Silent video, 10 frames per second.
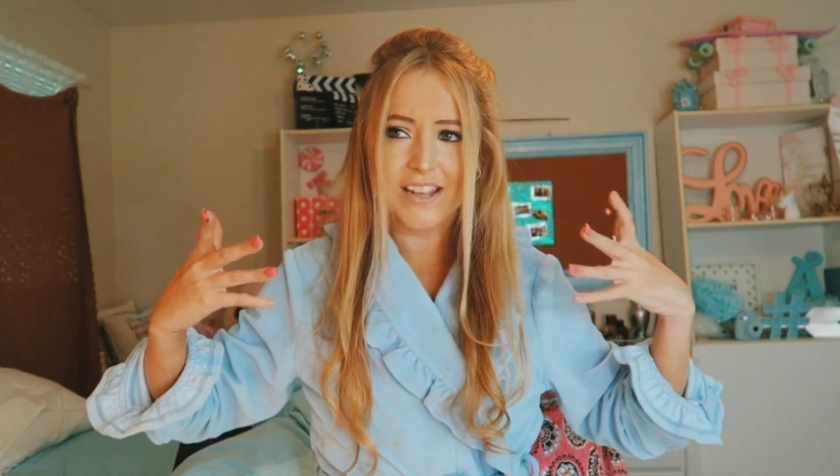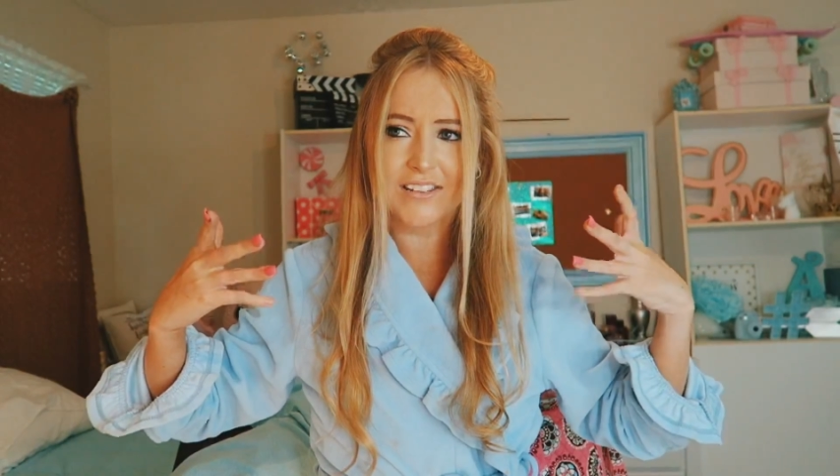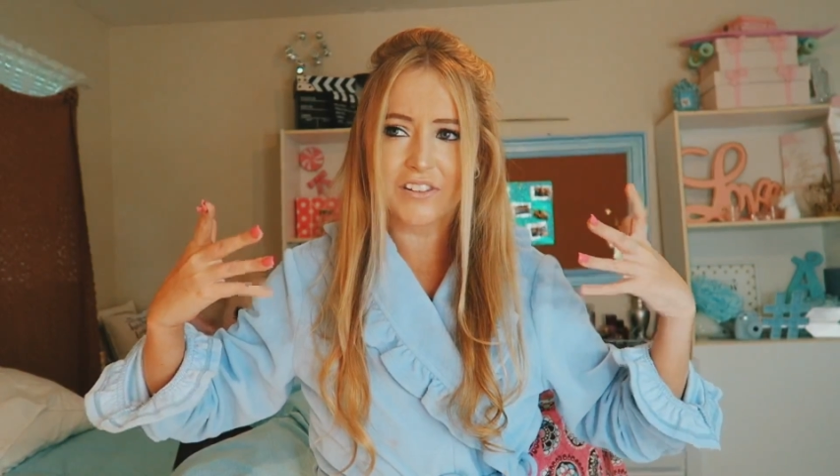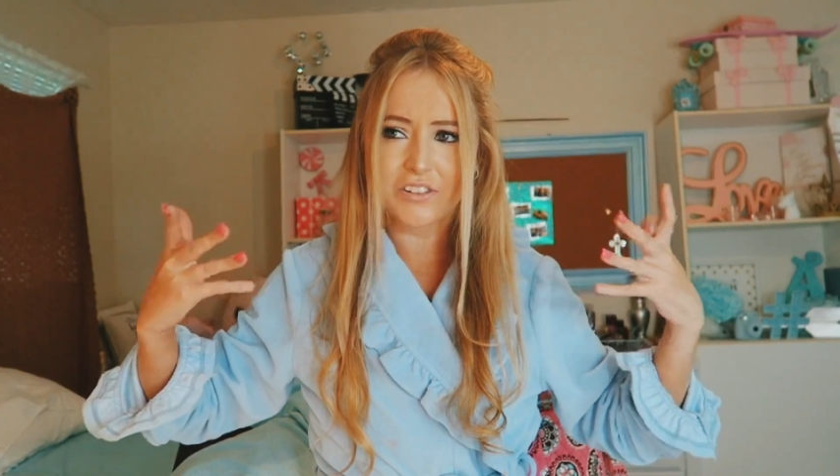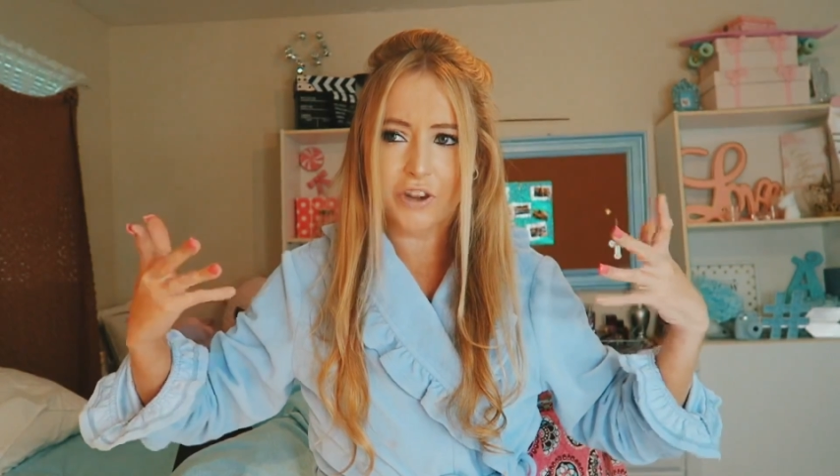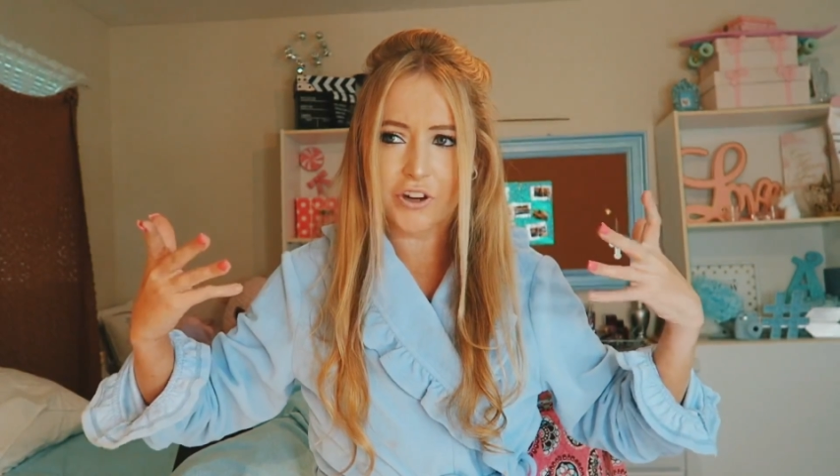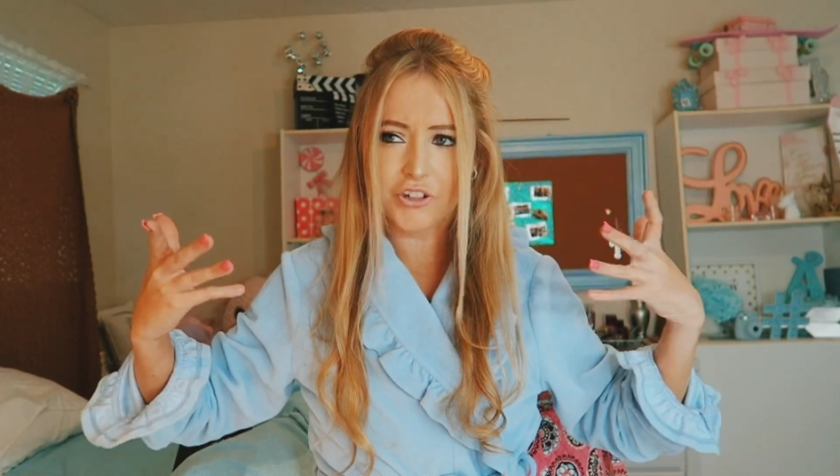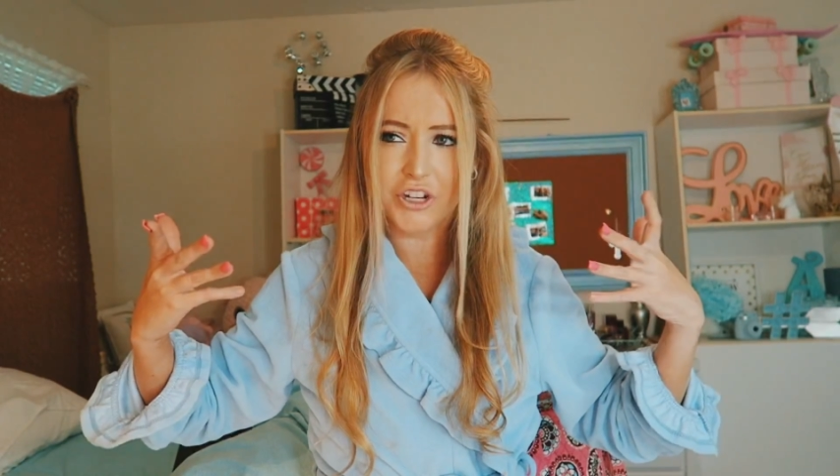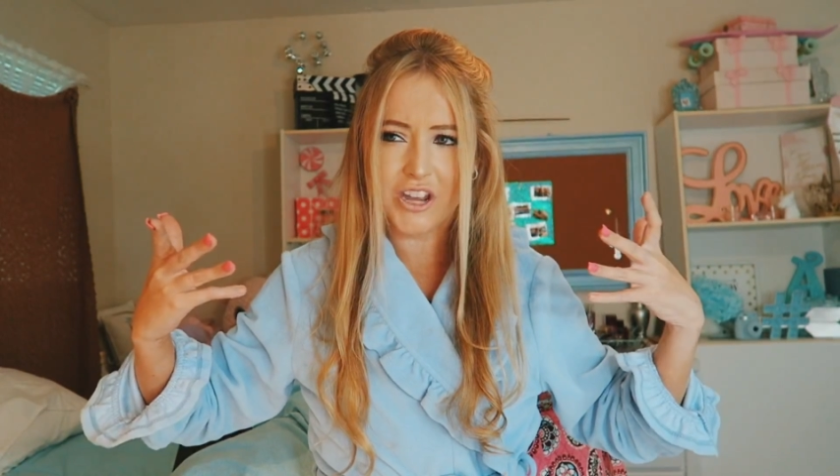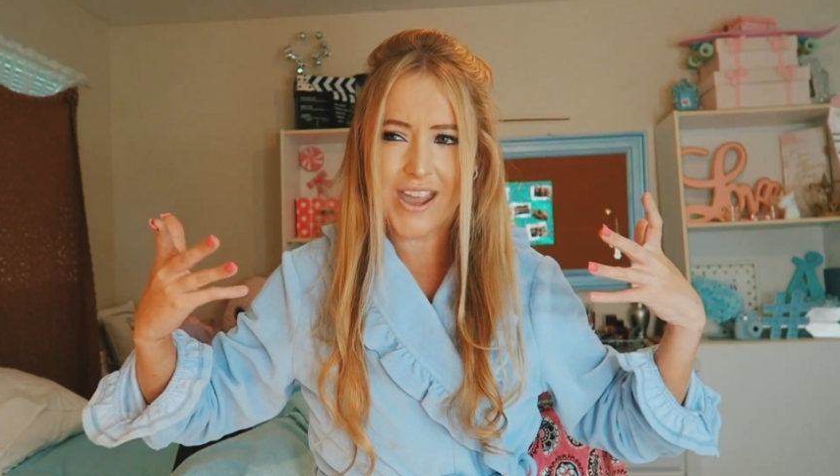it's a
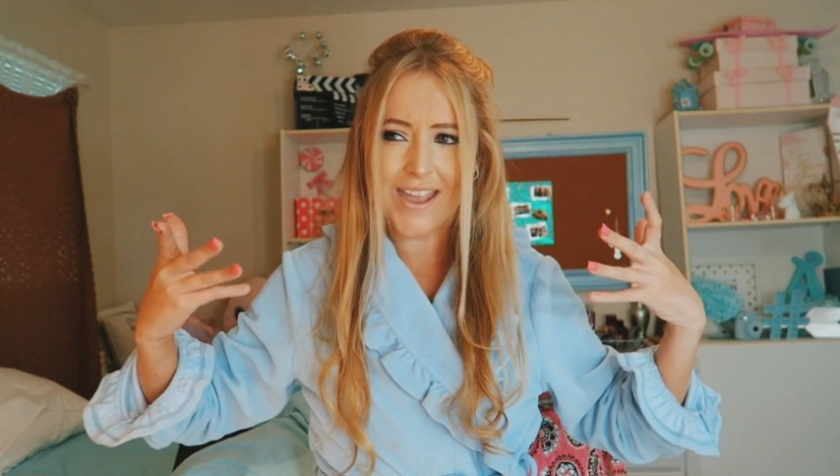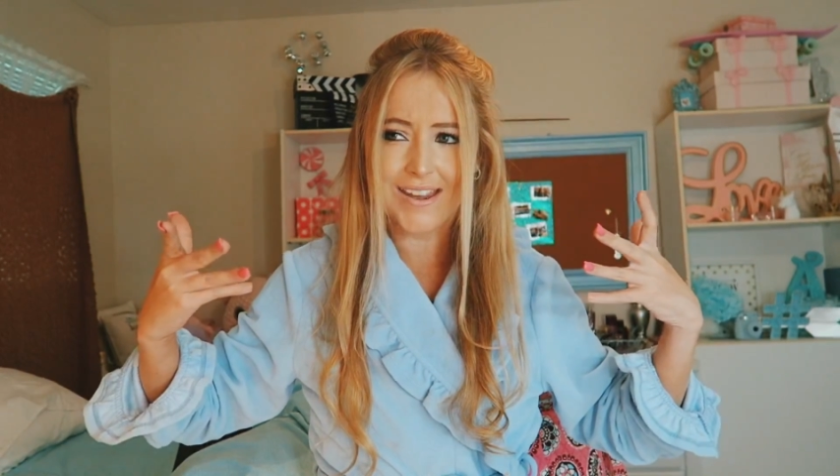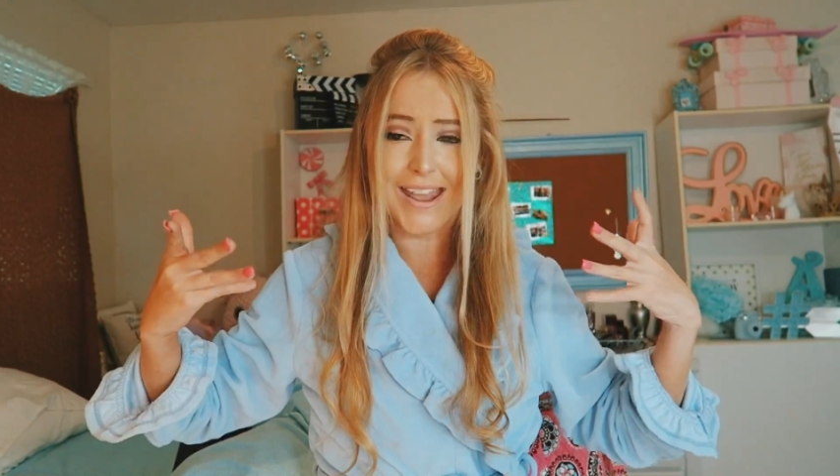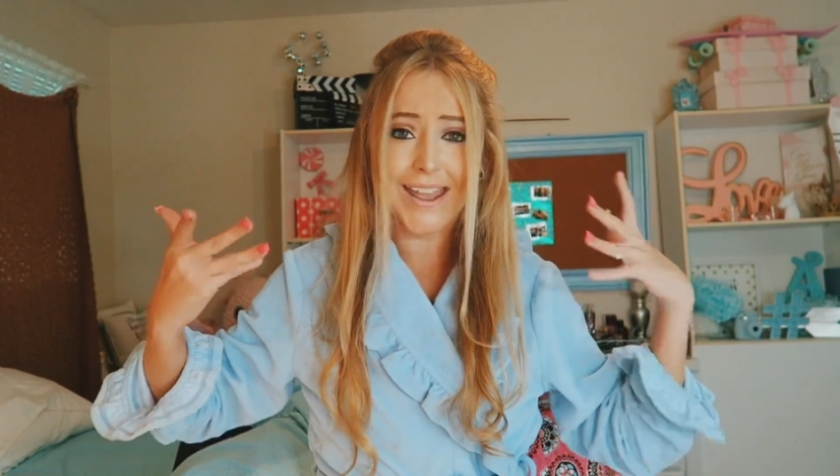surgery and